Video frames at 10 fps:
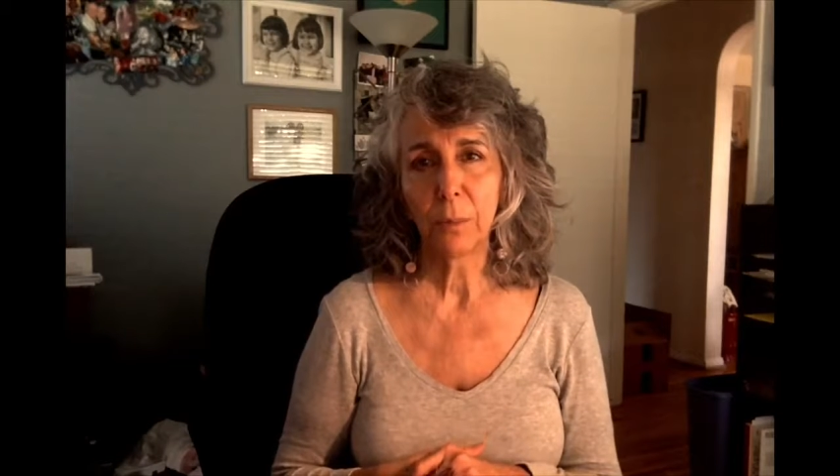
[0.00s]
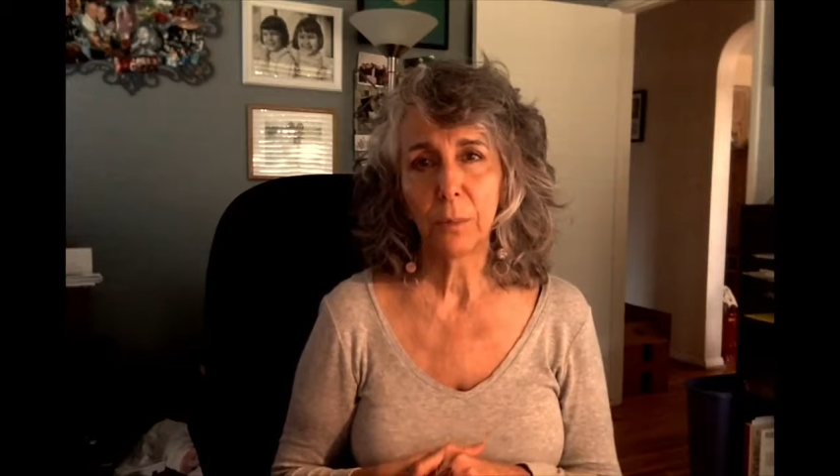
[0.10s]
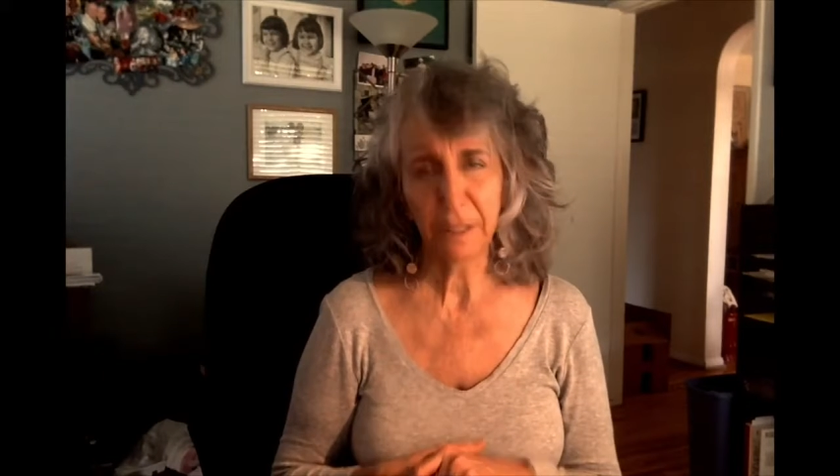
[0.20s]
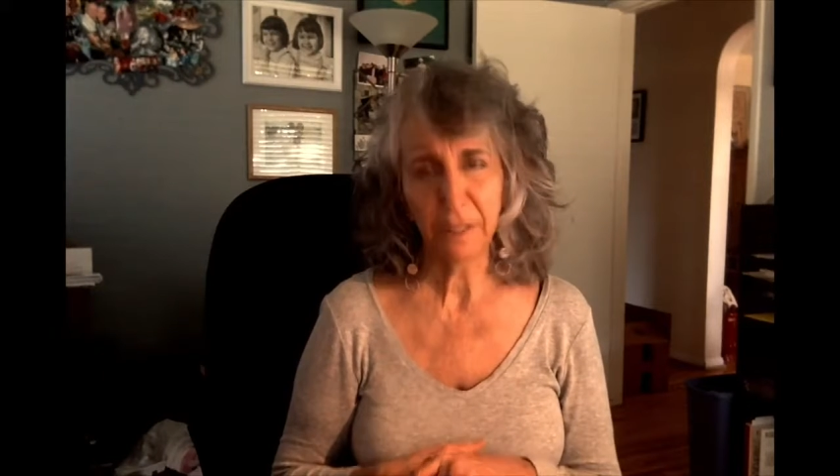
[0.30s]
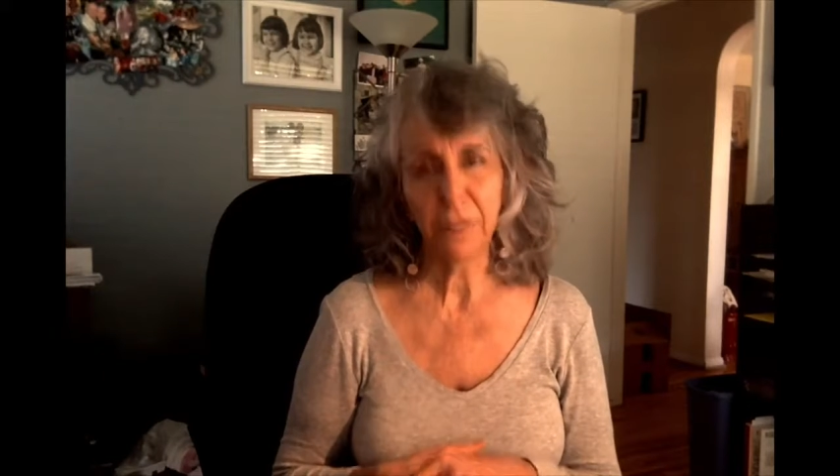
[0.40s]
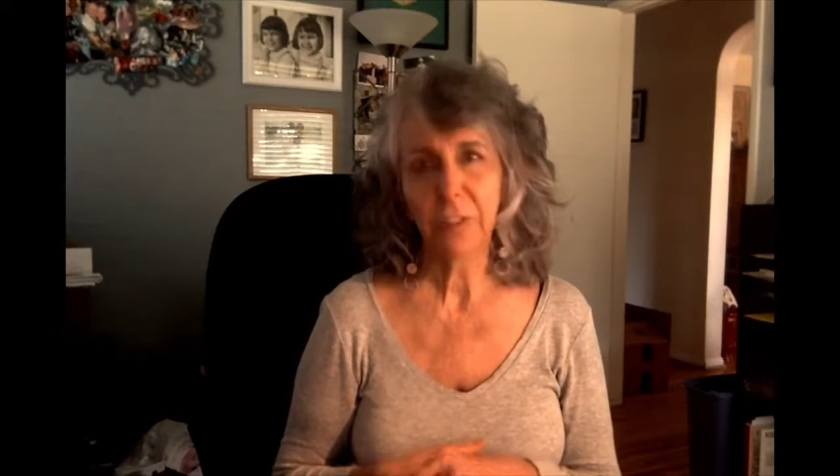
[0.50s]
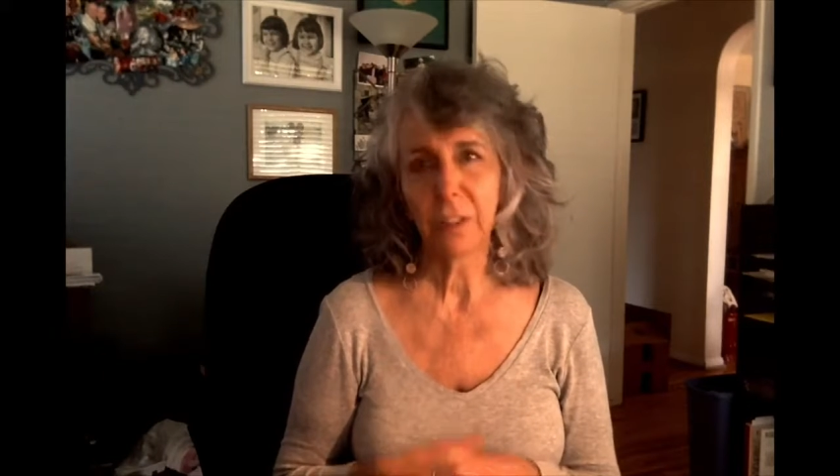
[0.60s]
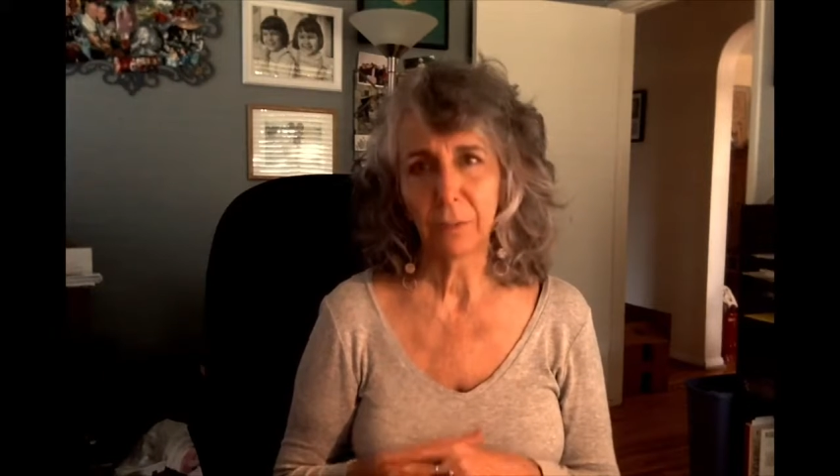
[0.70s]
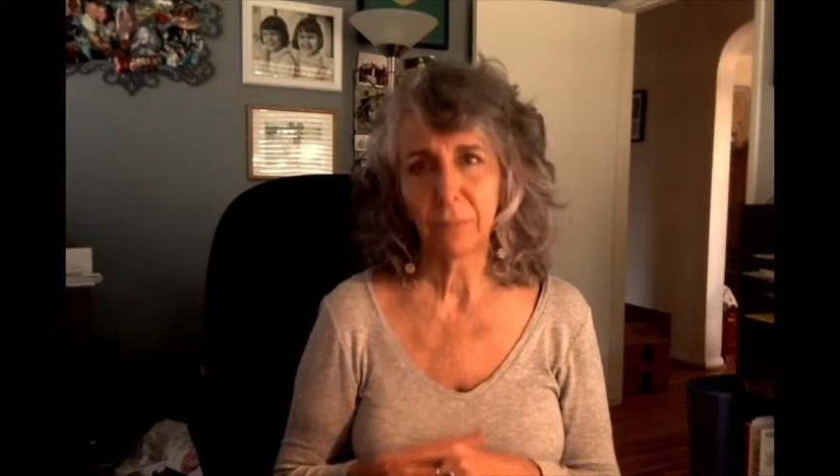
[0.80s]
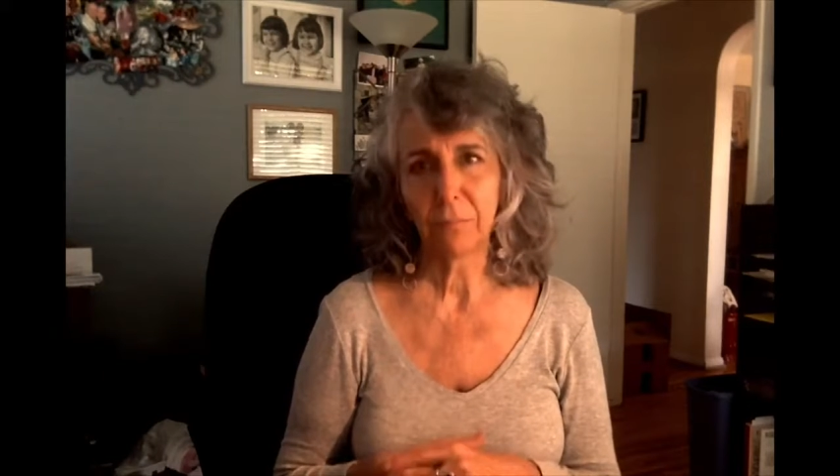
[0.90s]

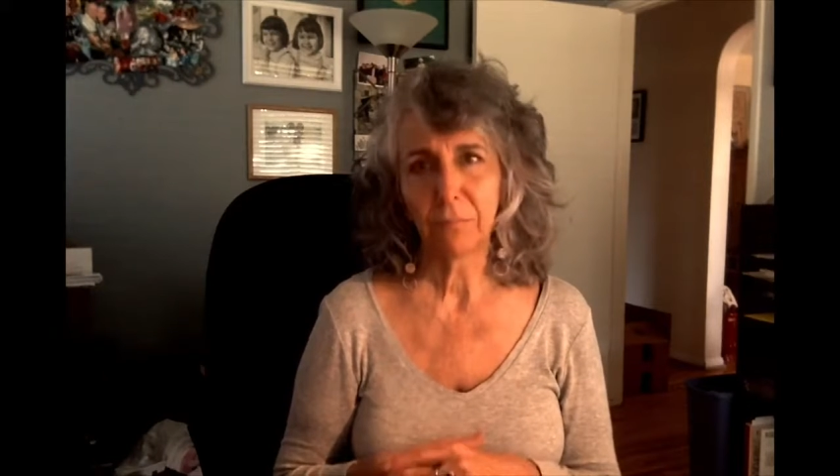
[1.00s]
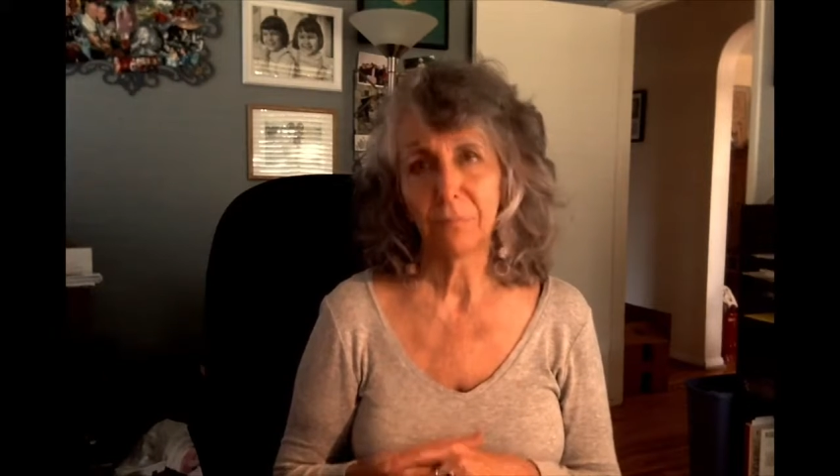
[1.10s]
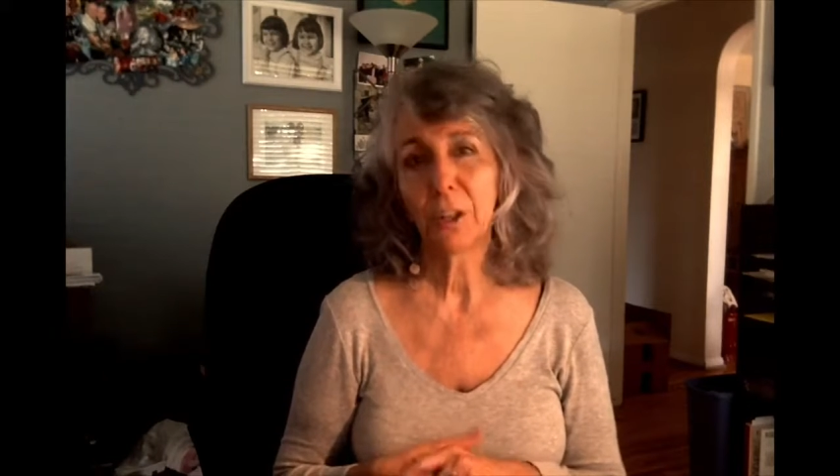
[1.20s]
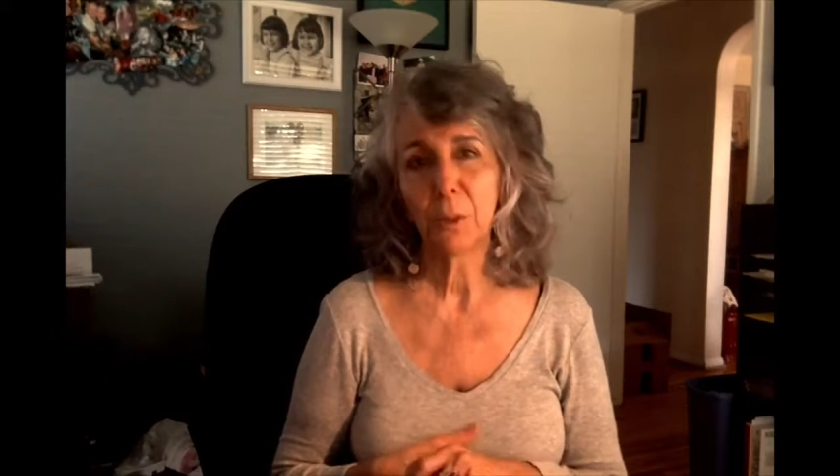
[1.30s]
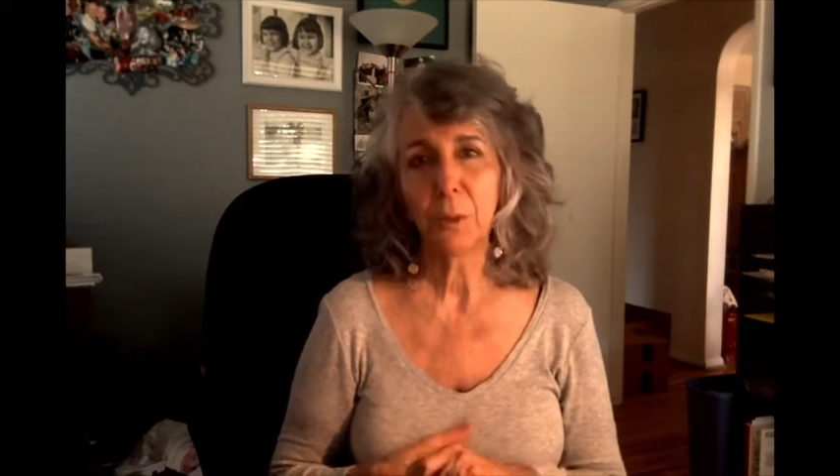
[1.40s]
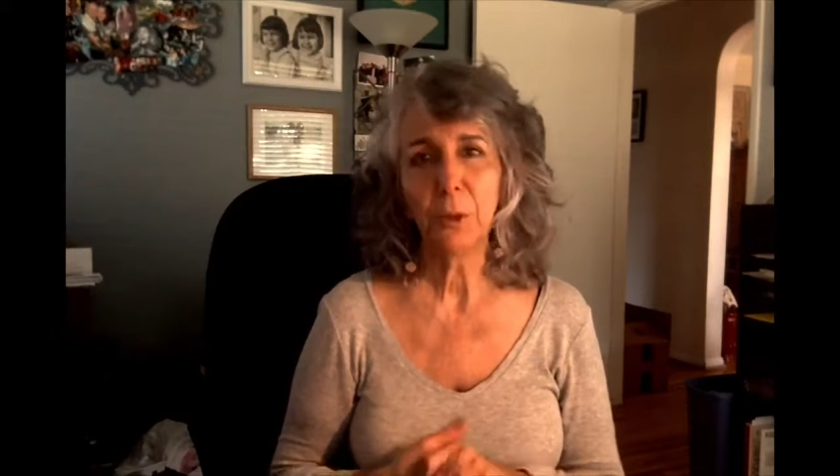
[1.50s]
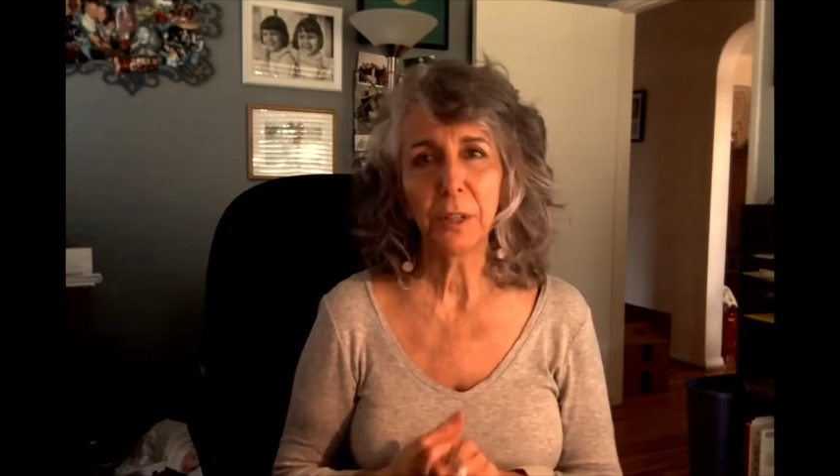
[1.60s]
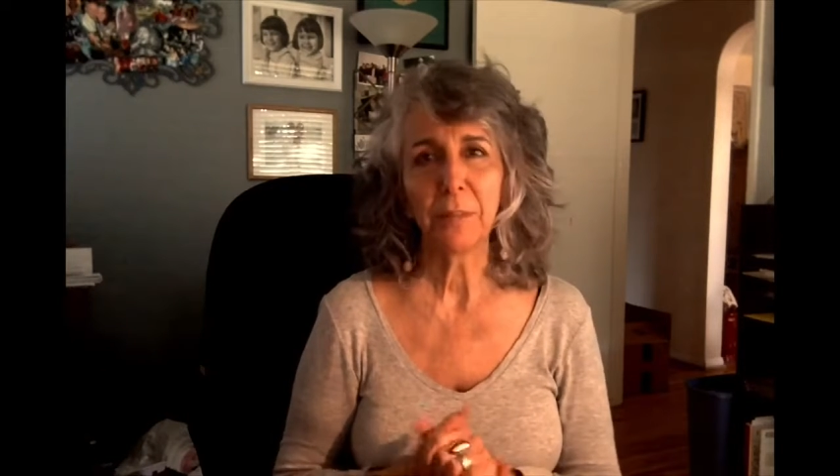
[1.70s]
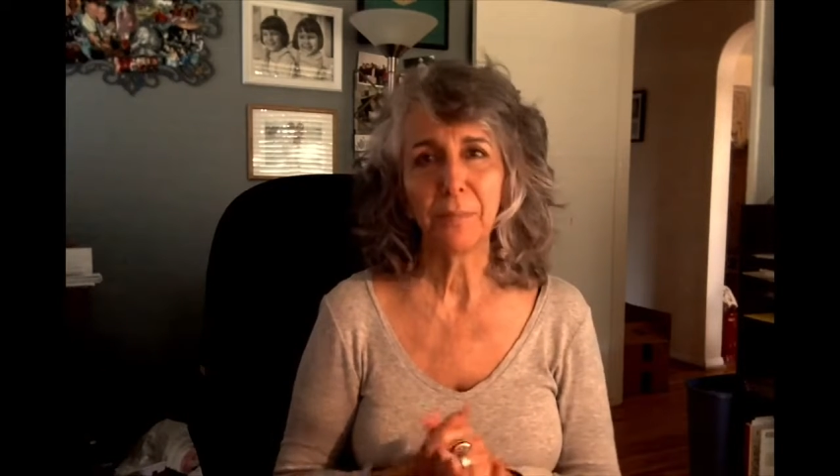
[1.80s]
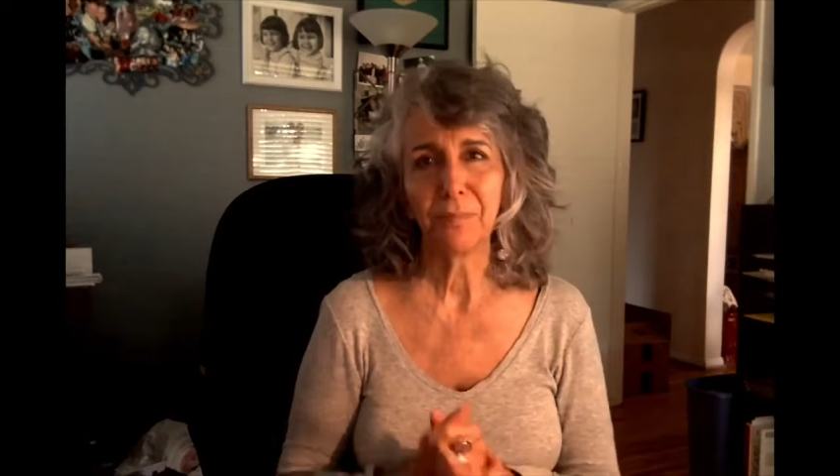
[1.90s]
benefit the community.